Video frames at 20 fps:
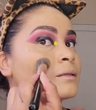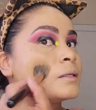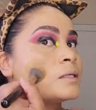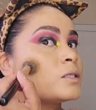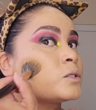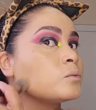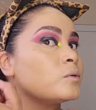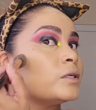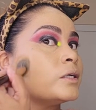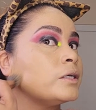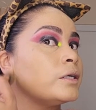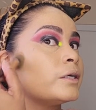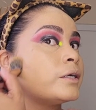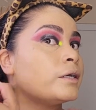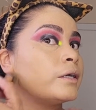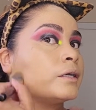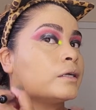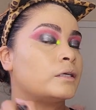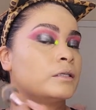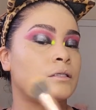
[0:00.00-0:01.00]
This one
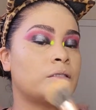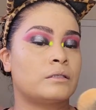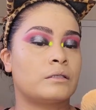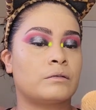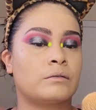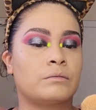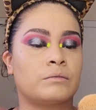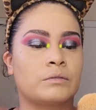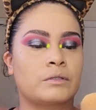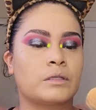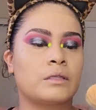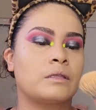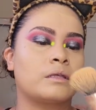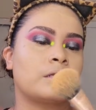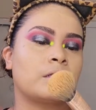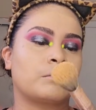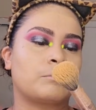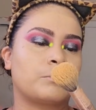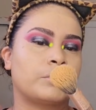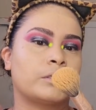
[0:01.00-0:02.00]
here, it's a
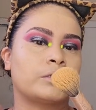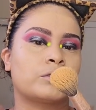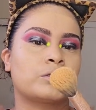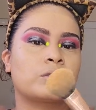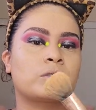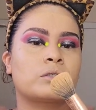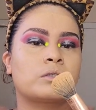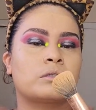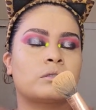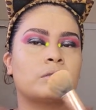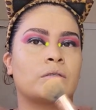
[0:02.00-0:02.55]
synthetic brush,